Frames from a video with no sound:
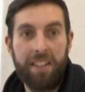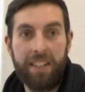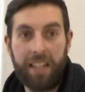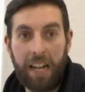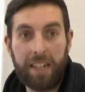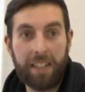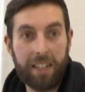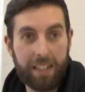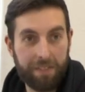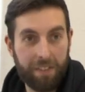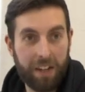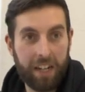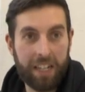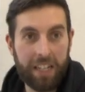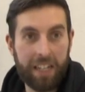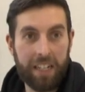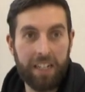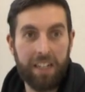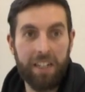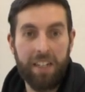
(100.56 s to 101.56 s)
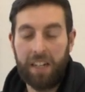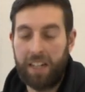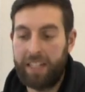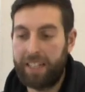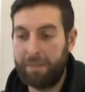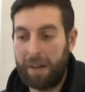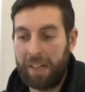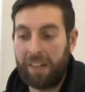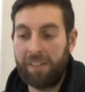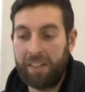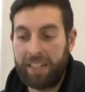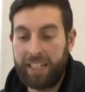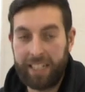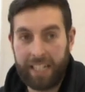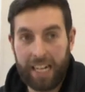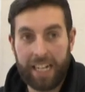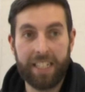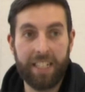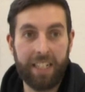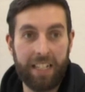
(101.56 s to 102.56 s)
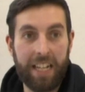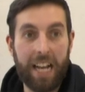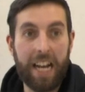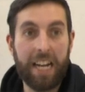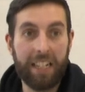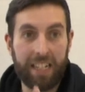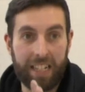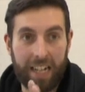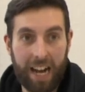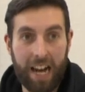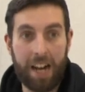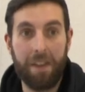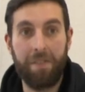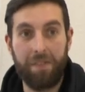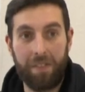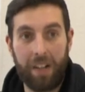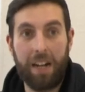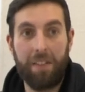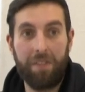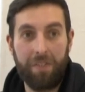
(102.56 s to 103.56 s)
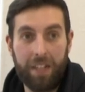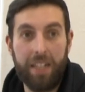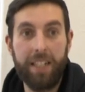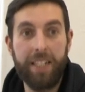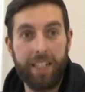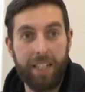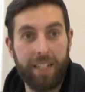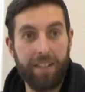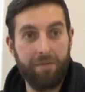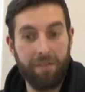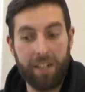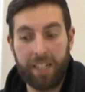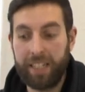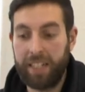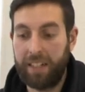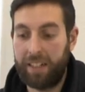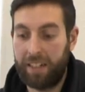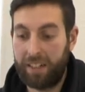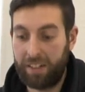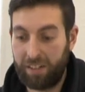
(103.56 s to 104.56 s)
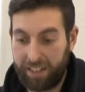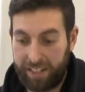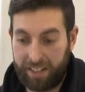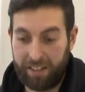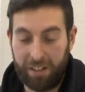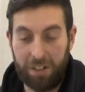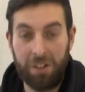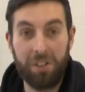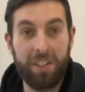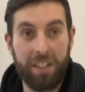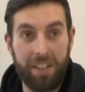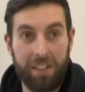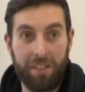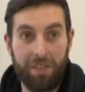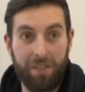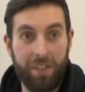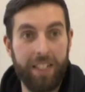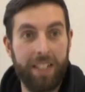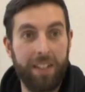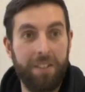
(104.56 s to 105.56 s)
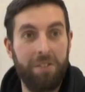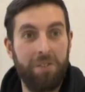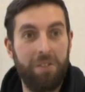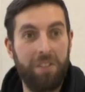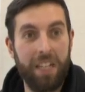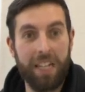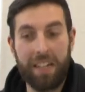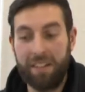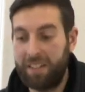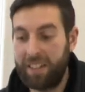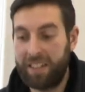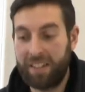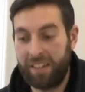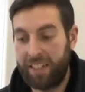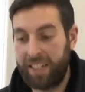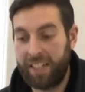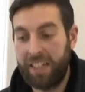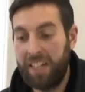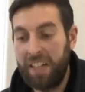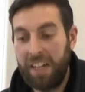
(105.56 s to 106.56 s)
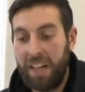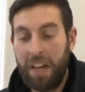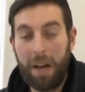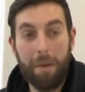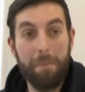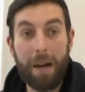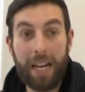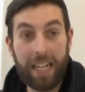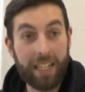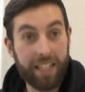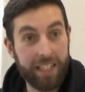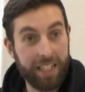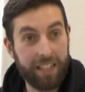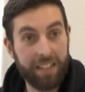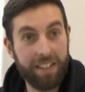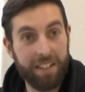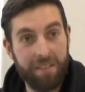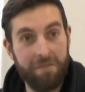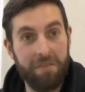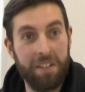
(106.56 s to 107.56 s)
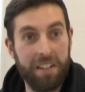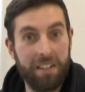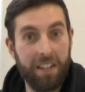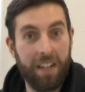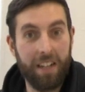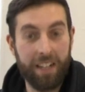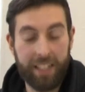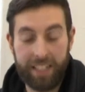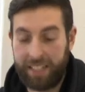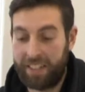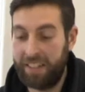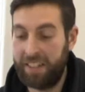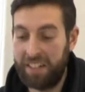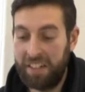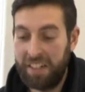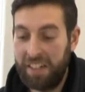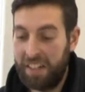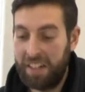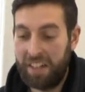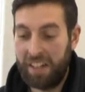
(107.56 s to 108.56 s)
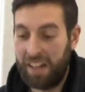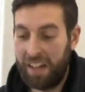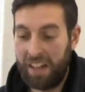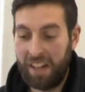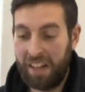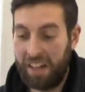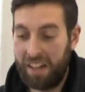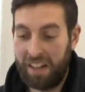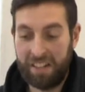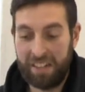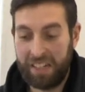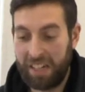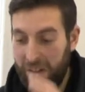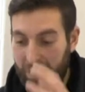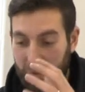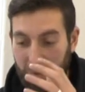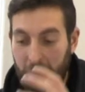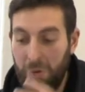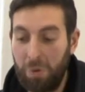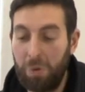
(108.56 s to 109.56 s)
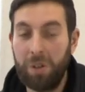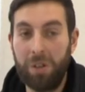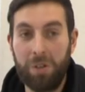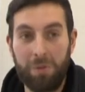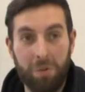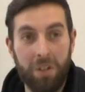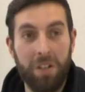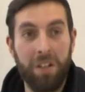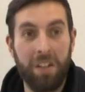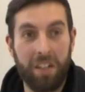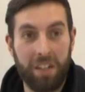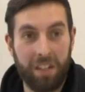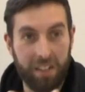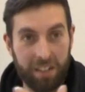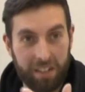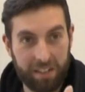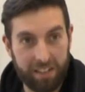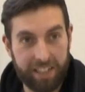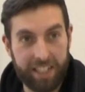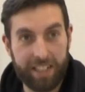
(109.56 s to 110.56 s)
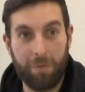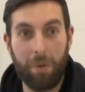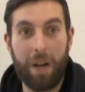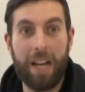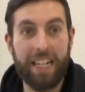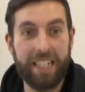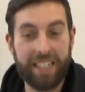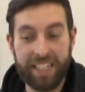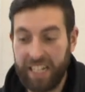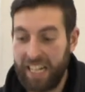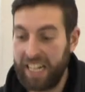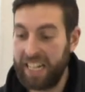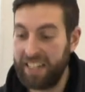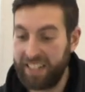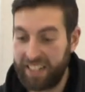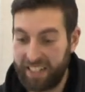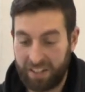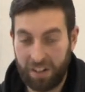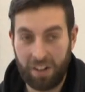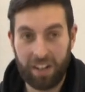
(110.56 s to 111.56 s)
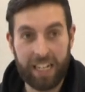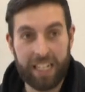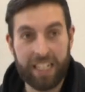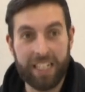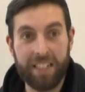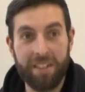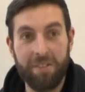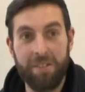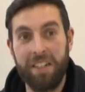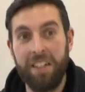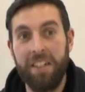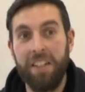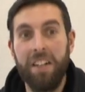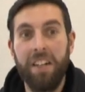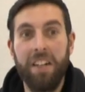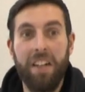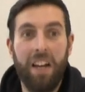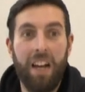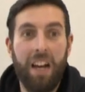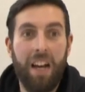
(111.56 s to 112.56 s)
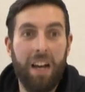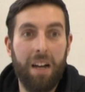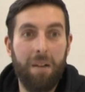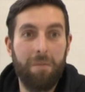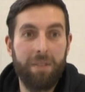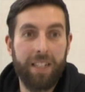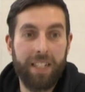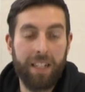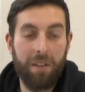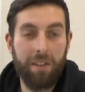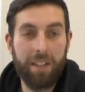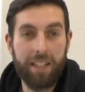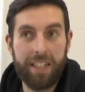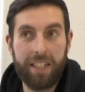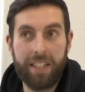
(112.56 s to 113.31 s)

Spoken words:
satisfying, especially to get to the end and have that thesis written, just to look at the physical things. Just amazing to realise that all your work and sweat and tears has gone into it. So